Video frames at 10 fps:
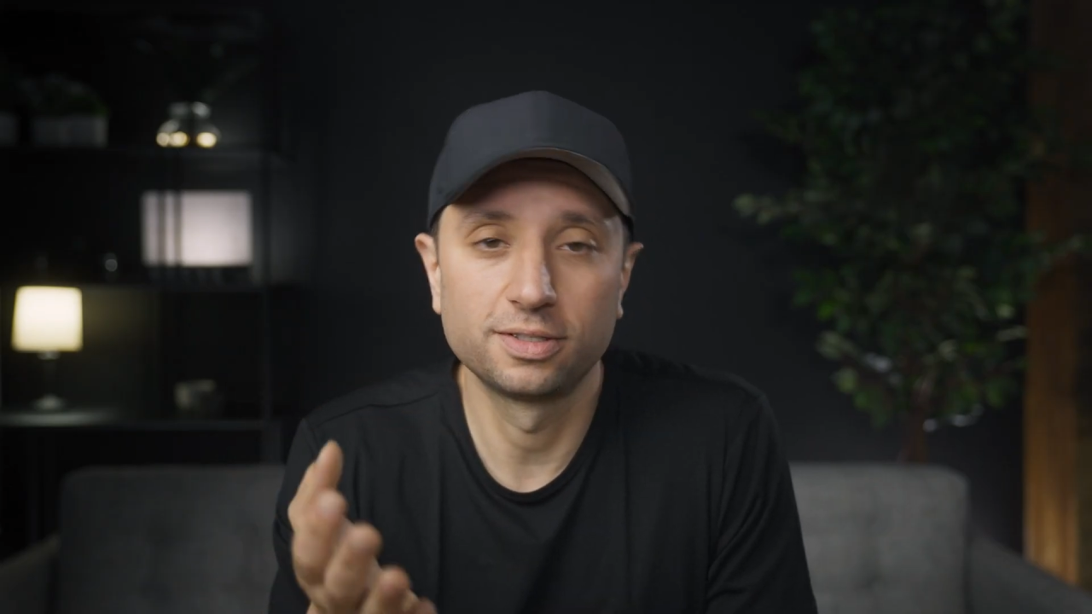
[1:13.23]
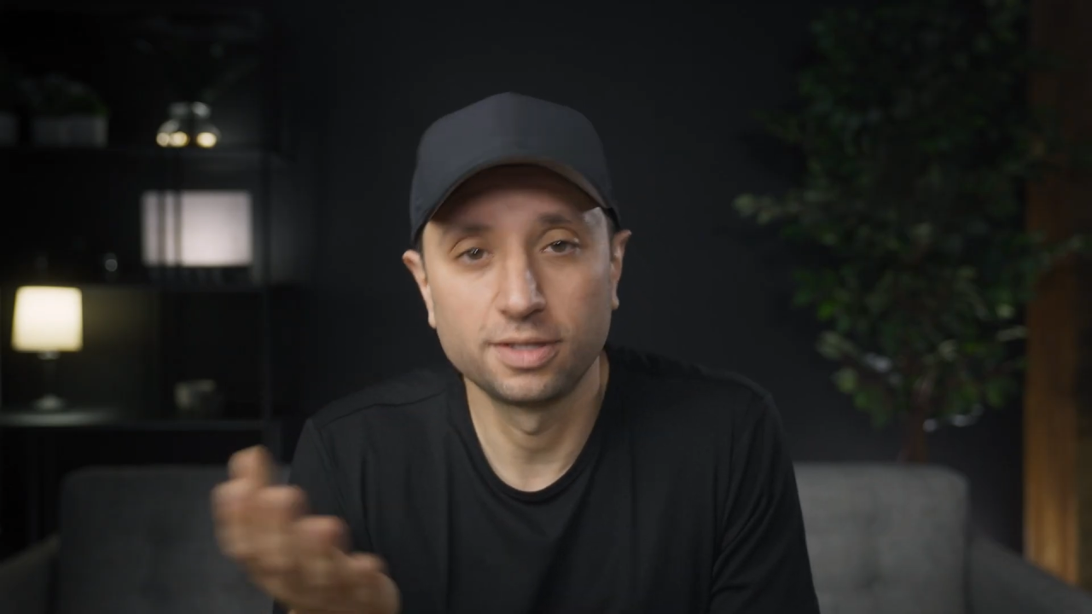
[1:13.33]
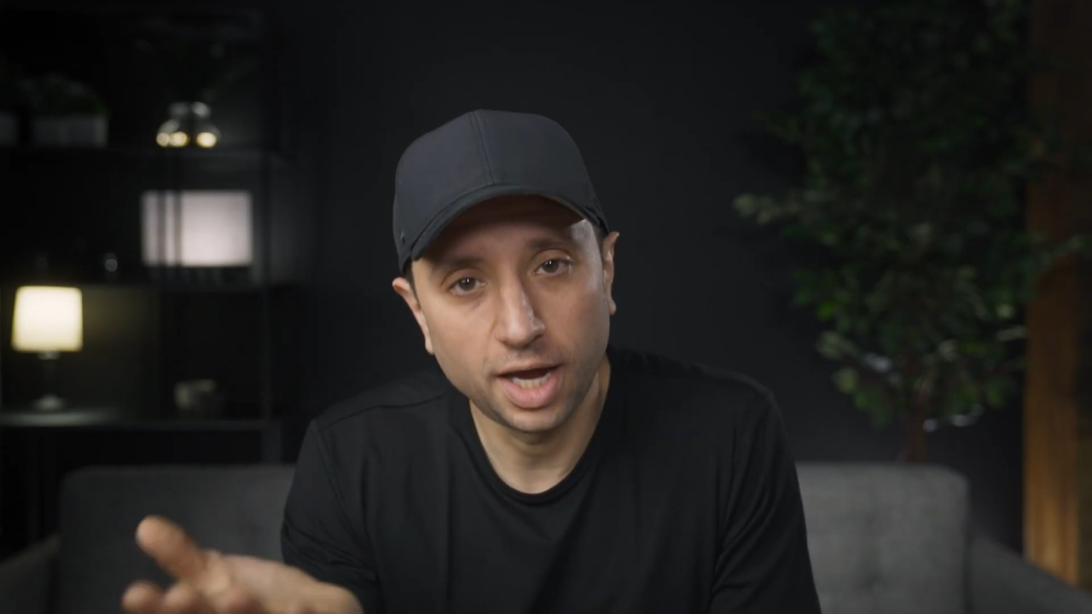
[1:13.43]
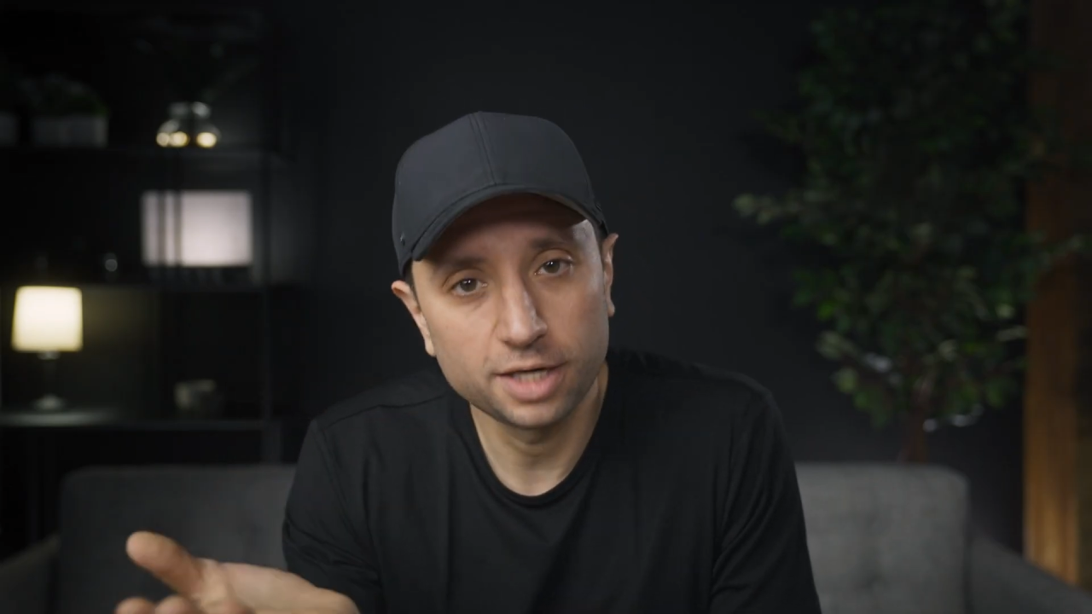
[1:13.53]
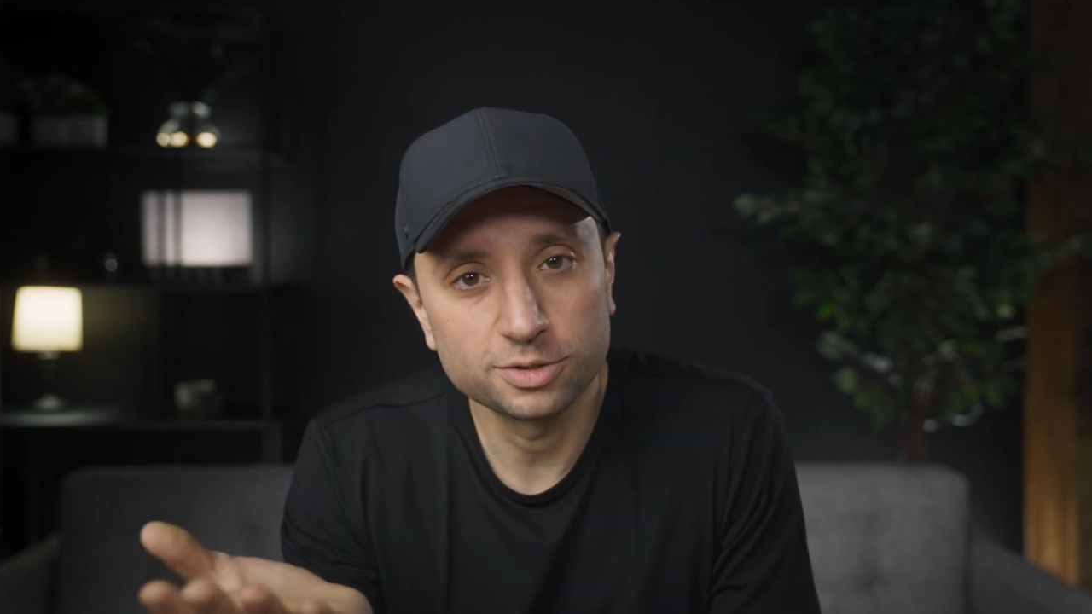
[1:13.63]

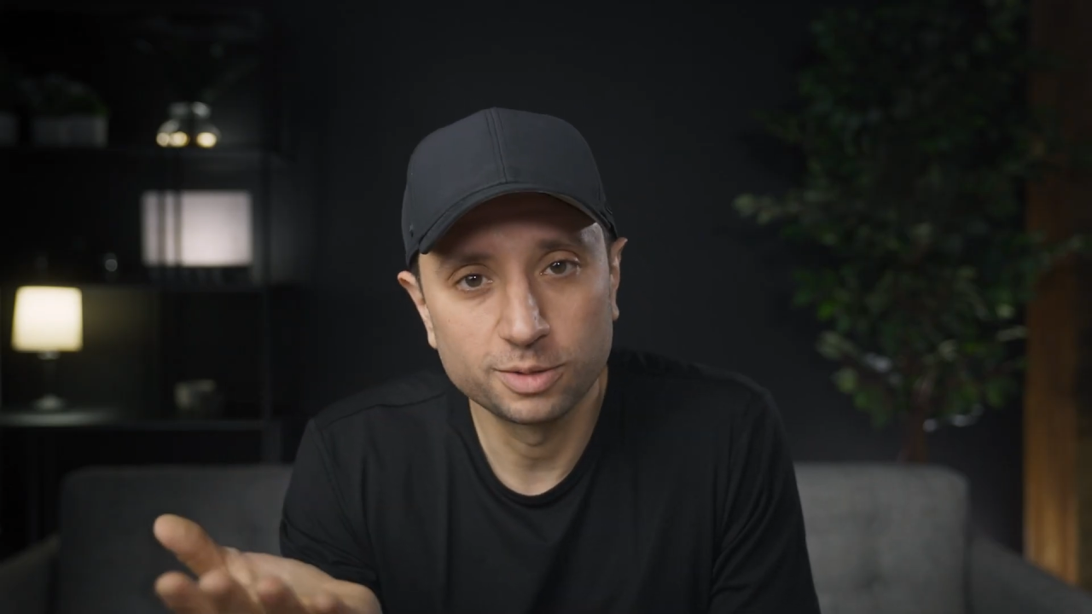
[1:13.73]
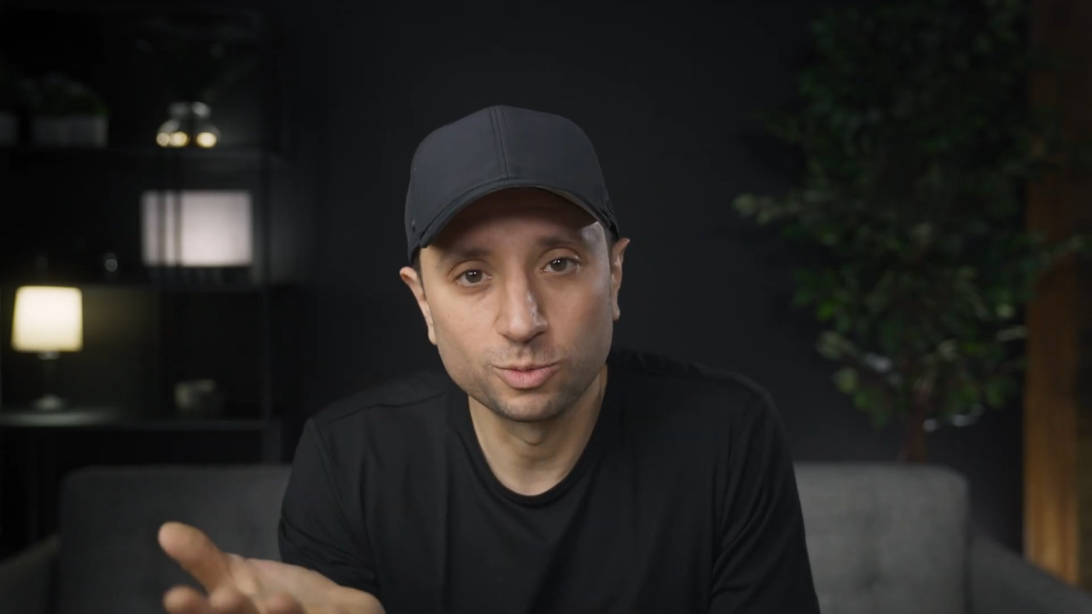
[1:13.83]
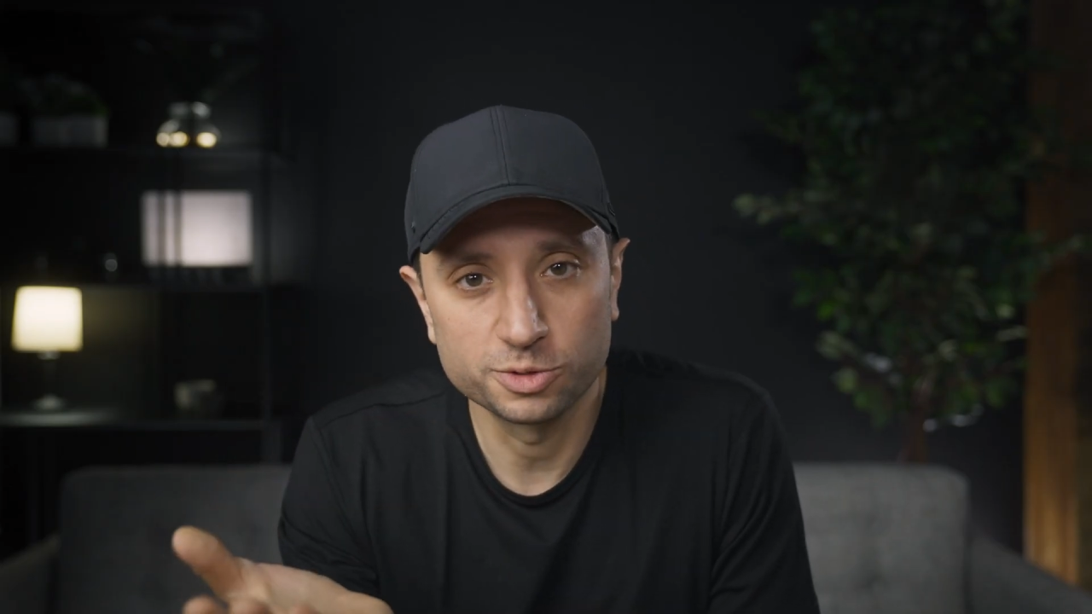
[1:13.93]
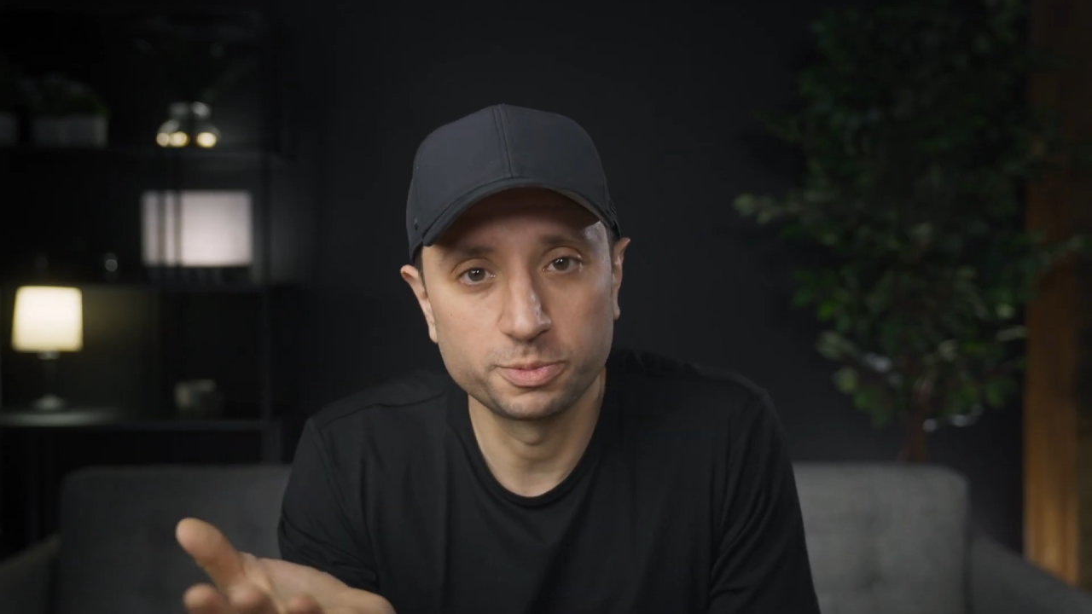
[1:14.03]
and actually more